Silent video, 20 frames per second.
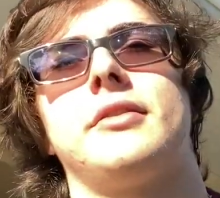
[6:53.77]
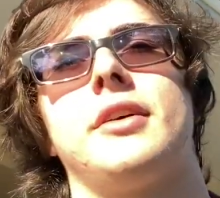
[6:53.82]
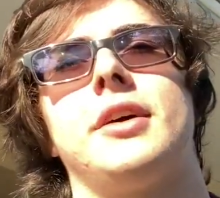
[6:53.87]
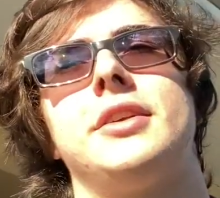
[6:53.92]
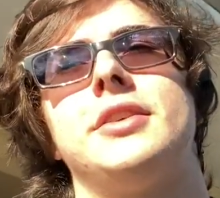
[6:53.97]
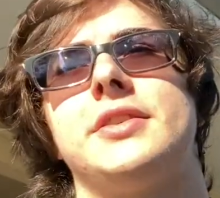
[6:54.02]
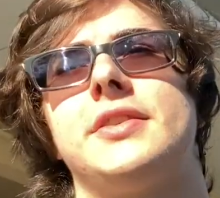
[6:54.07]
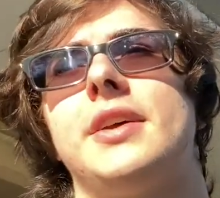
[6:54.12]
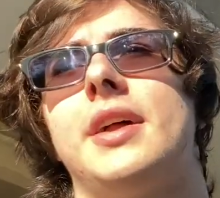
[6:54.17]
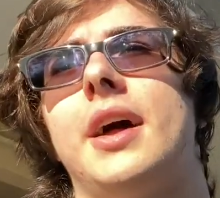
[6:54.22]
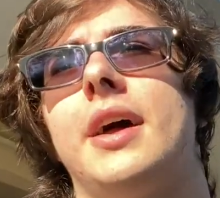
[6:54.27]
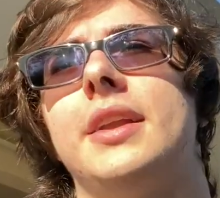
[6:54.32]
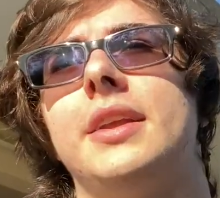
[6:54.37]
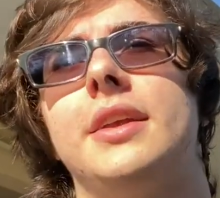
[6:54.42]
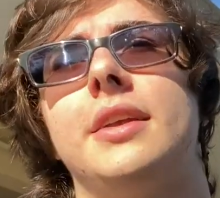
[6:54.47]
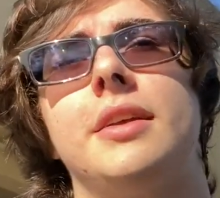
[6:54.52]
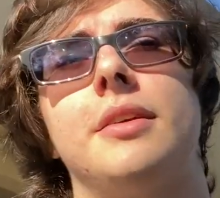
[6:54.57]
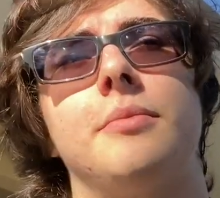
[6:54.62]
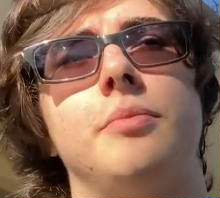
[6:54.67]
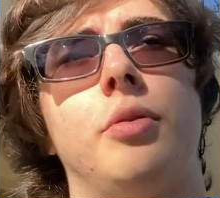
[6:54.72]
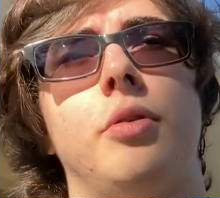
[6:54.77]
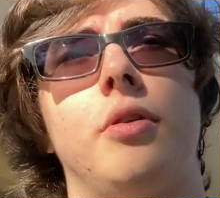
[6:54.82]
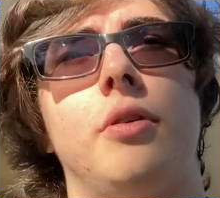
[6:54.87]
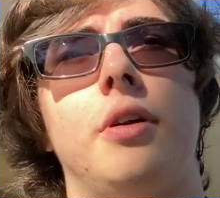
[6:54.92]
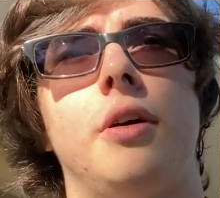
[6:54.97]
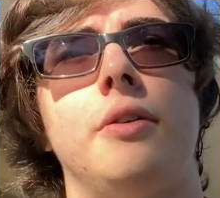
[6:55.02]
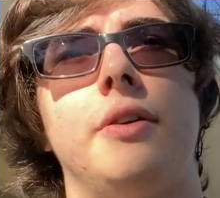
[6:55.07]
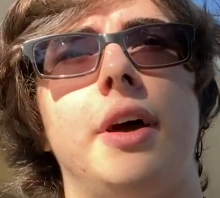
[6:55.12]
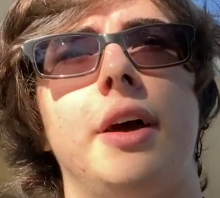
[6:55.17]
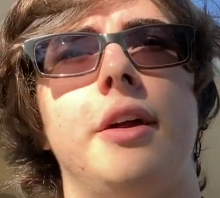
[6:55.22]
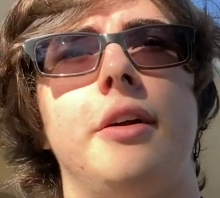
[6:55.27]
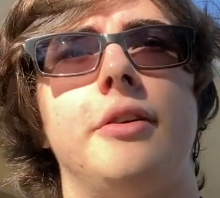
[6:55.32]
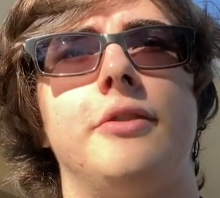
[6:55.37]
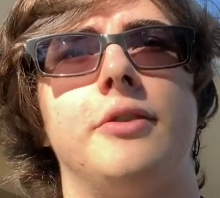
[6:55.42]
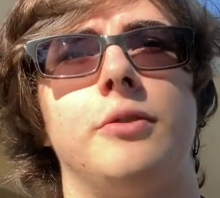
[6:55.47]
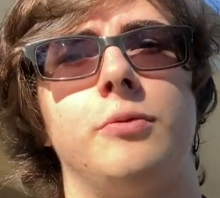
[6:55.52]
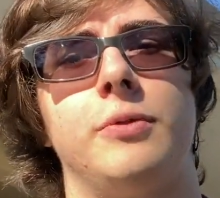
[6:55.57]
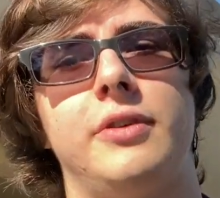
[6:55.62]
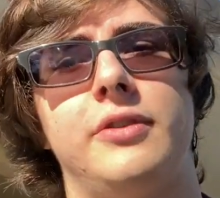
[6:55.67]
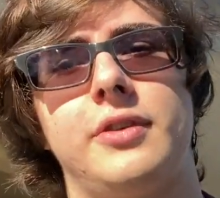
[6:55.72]
I need to pull an all-nighter
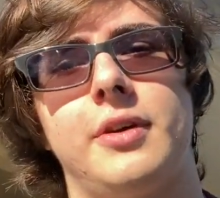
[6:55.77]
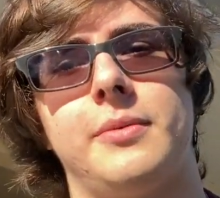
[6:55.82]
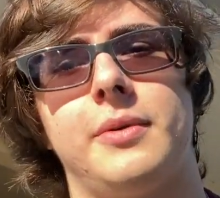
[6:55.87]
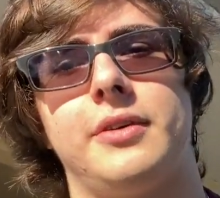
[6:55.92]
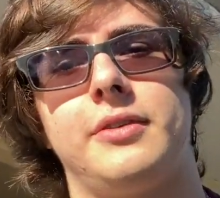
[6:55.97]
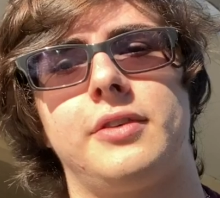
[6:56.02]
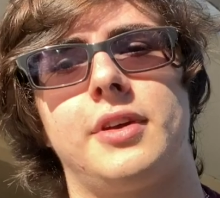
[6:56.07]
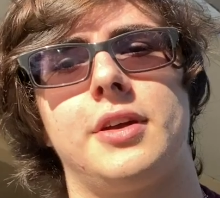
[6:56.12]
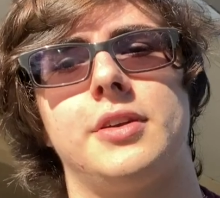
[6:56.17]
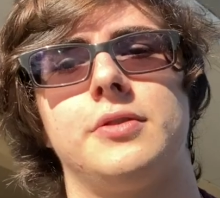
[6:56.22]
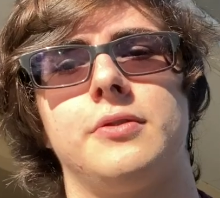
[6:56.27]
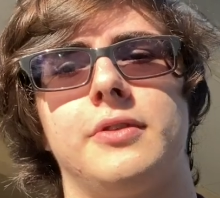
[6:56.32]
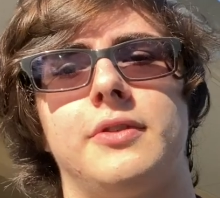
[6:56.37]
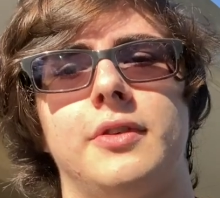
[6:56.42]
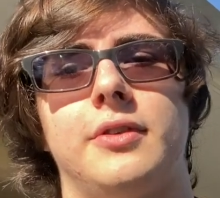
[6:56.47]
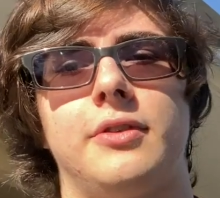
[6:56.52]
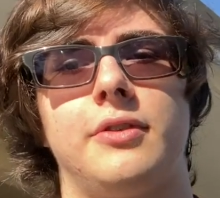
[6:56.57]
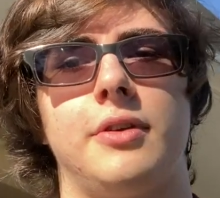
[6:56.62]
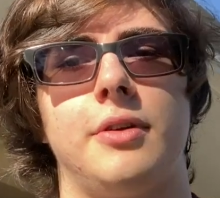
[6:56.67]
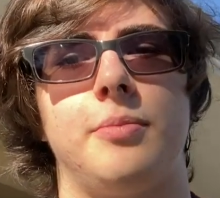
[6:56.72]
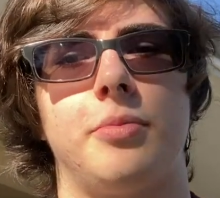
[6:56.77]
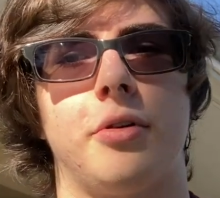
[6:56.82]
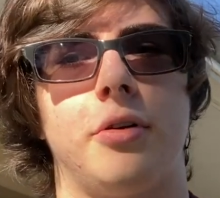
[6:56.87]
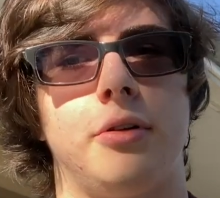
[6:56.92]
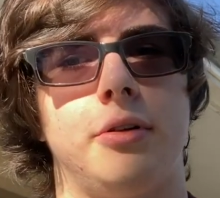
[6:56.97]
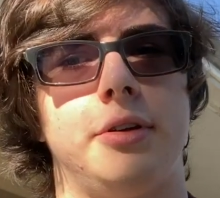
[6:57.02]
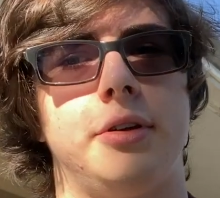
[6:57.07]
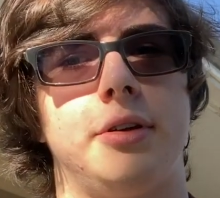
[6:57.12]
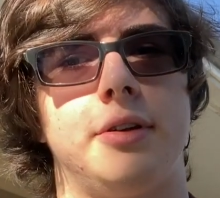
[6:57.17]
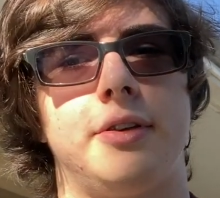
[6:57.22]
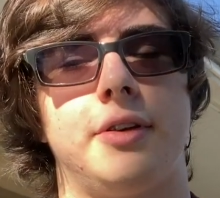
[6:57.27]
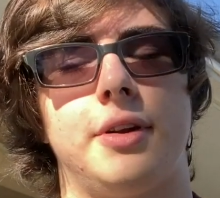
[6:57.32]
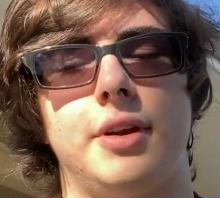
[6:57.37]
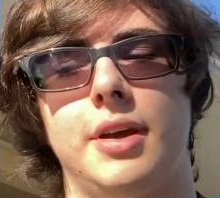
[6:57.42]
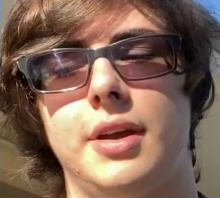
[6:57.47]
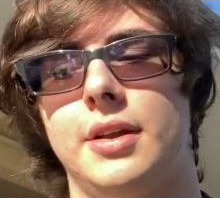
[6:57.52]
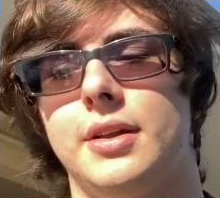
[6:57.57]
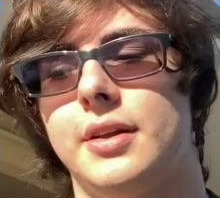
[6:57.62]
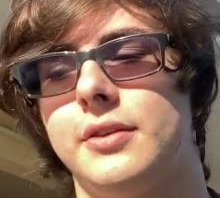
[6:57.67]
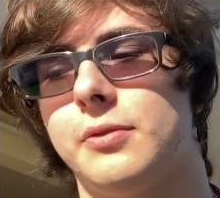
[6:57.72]
to reset my schedule to sleep earlier
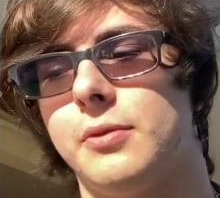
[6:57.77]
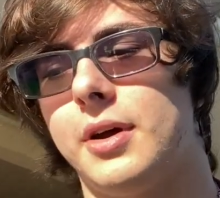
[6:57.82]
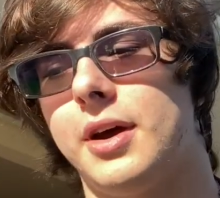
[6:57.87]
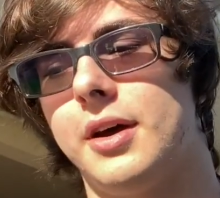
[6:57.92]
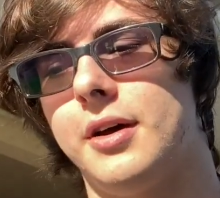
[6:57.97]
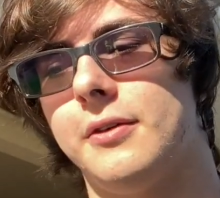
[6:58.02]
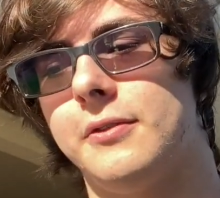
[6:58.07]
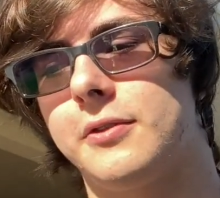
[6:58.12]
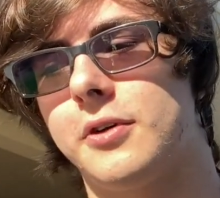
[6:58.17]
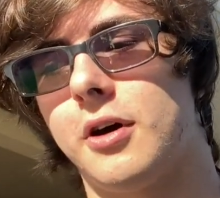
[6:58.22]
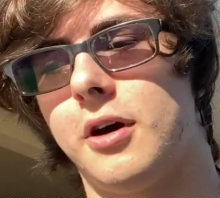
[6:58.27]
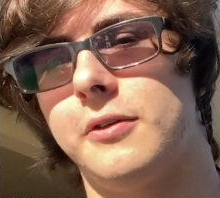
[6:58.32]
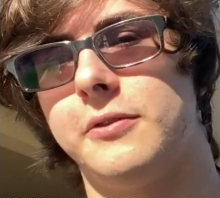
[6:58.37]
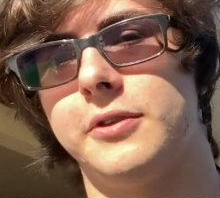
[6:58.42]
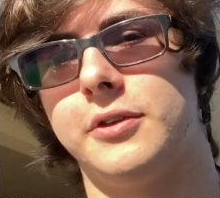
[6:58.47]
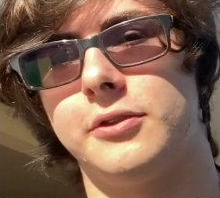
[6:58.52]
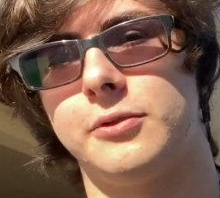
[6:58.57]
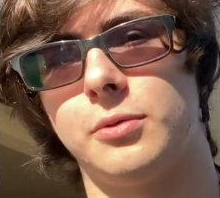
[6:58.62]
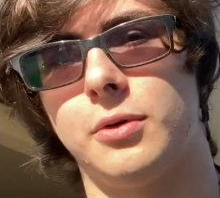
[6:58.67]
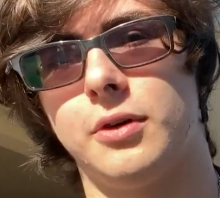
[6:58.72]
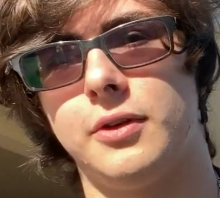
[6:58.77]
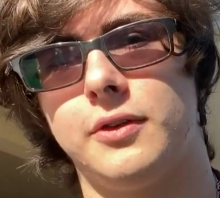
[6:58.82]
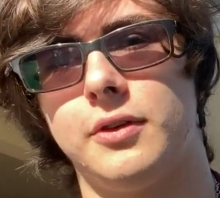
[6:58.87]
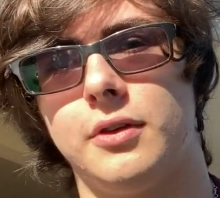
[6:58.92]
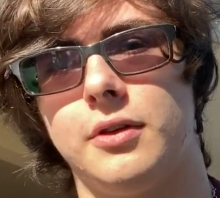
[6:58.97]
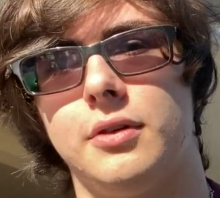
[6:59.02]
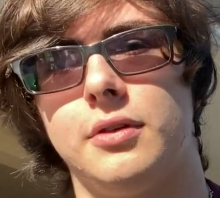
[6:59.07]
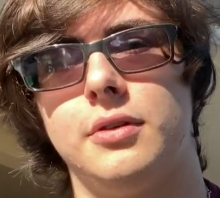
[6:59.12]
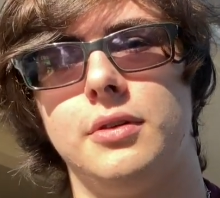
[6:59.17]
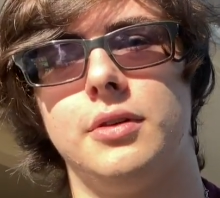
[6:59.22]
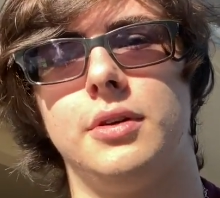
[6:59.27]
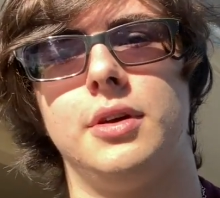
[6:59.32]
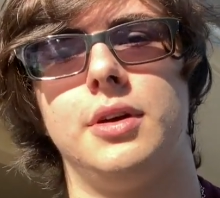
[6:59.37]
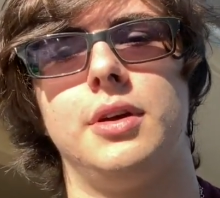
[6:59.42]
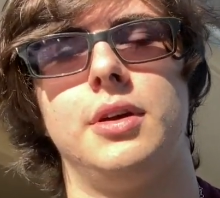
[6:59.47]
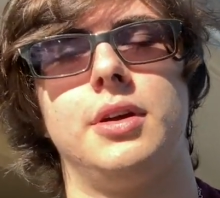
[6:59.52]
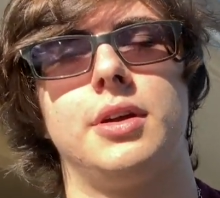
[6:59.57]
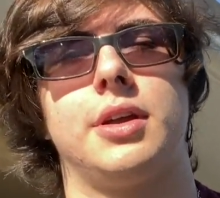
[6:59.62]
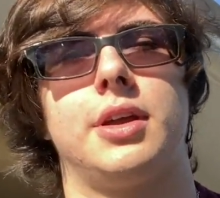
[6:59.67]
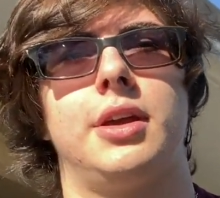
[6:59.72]
tonight. That's why I have coffee as well, to
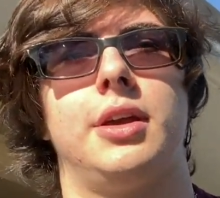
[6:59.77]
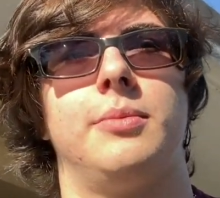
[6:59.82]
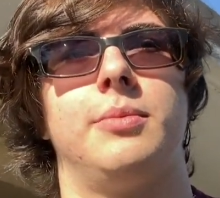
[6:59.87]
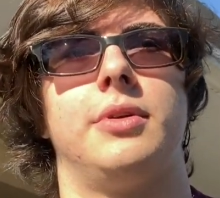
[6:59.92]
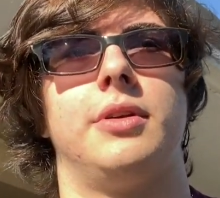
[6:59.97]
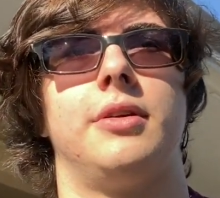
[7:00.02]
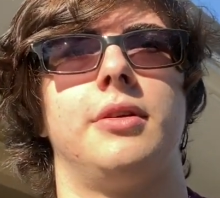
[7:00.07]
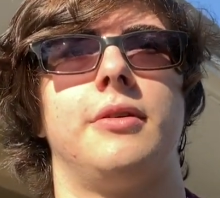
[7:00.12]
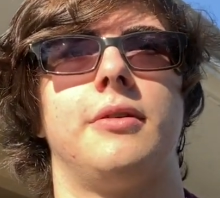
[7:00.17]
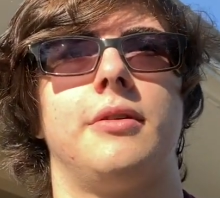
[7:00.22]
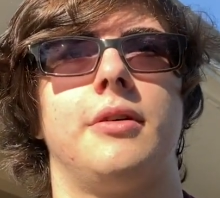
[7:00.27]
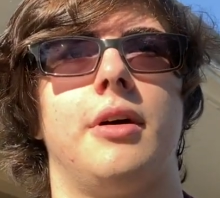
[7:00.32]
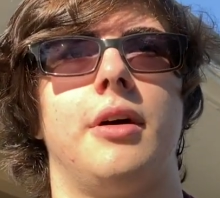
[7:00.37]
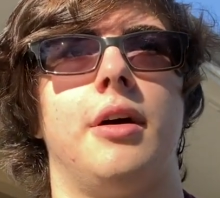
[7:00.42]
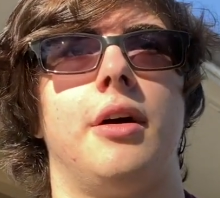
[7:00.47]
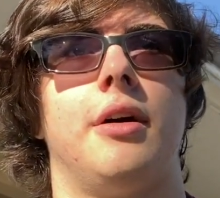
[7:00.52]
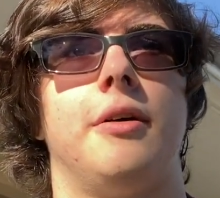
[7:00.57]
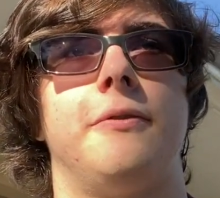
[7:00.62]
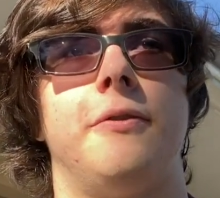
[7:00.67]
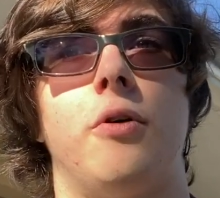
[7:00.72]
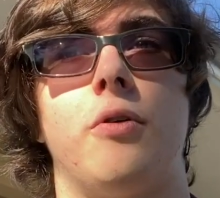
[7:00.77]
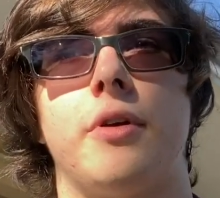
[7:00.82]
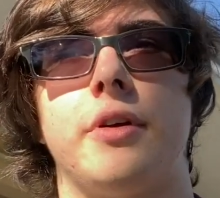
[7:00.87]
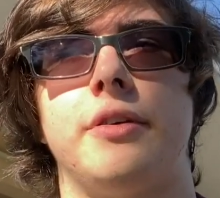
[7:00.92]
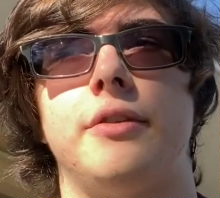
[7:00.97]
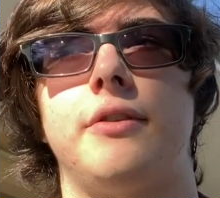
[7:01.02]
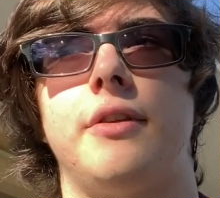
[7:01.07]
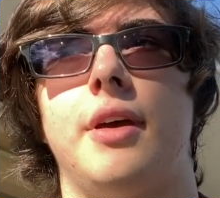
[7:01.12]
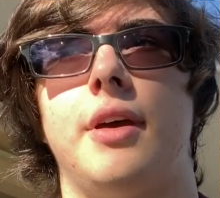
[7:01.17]
keep me focused